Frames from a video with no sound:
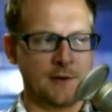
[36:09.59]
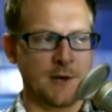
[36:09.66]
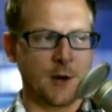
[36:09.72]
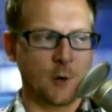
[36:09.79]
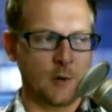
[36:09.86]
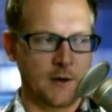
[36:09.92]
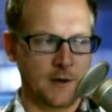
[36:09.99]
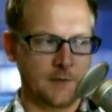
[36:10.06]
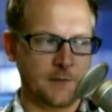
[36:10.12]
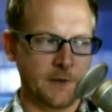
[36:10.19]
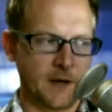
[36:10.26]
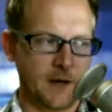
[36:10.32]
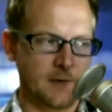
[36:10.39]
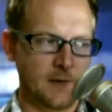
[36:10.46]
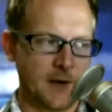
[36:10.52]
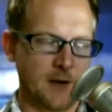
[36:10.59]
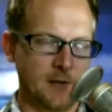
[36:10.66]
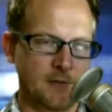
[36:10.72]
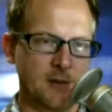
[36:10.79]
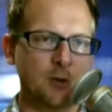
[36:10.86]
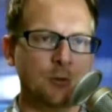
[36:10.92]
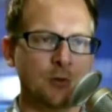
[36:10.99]
You know, if uh, uh,
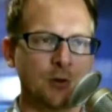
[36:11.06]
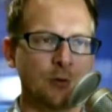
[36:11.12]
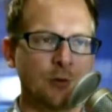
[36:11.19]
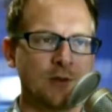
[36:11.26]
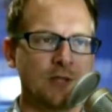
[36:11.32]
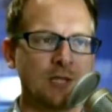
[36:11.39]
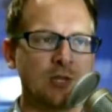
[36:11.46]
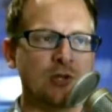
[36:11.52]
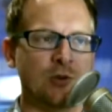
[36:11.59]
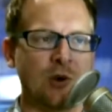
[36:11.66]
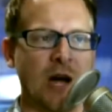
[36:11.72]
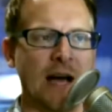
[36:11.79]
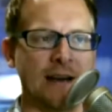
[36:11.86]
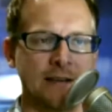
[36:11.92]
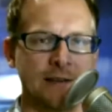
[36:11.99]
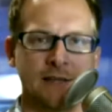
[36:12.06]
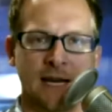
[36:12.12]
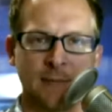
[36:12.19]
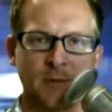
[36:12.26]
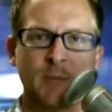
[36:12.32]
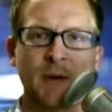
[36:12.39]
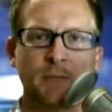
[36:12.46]
to to the digerati, the
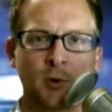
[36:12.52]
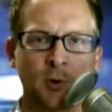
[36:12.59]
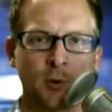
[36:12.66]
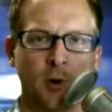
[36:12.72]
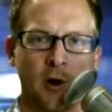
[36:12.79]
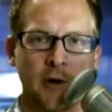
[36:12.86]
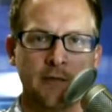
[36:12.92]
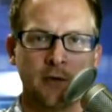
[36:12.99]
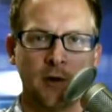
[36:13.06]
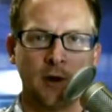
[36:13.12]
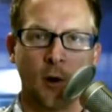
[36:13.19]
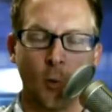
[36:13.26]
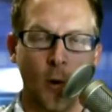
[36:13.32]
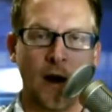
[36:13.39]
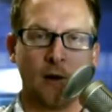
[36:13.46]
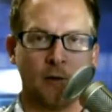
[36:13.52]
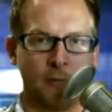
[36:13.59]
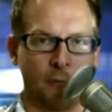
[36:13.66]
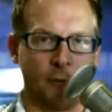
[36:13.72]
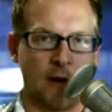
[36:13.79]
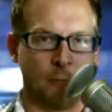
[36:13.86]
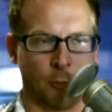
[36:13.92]
type of people who are even aware
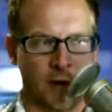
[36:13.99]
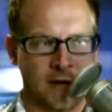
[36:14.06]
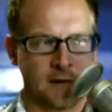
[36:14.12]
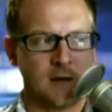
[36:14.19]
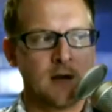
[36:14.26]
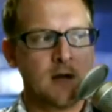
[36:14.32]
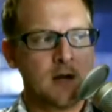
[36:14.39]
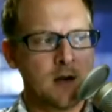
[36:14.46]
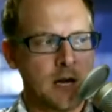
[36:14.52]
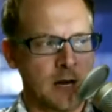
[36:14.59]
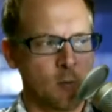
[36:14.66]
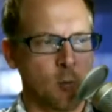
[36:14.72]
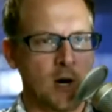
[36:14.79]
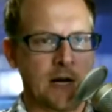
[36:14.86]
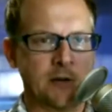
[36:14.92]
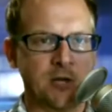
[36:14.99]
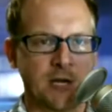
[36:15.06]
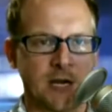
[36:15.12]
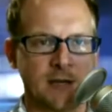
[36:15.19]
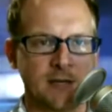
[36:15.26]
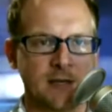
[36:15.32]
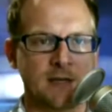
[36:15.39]
of frame rate and
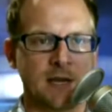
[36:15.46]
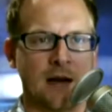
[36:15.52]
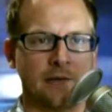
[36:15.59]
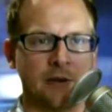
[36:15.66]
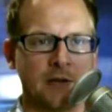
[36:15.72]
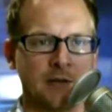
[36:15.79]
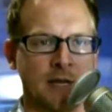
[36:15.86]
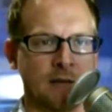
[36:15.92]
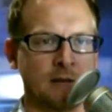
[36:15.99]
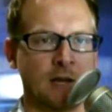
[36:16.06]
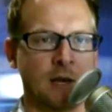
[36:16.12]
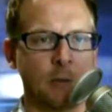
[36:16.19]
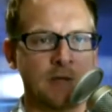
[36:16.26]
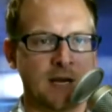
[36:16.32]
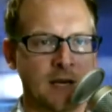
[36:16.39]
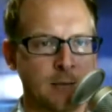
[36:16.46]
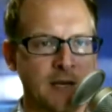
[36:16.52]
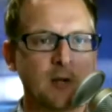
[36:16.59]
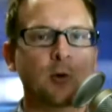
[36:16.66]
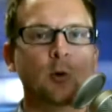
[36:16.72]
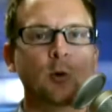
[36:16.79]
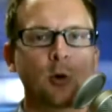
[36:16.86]
watching it, it's obvious that you know we tend to
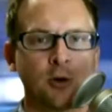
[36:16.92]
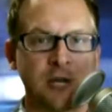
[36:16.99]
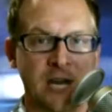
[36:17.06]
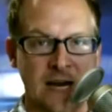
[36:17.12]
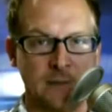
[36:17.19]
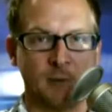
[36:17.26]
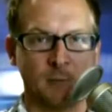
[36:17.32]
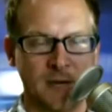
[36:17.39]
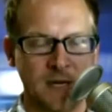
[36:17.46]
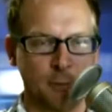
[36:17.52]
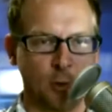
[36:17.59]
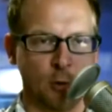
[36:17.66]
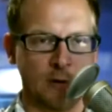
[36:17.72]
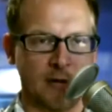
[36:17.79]
be Google type of people.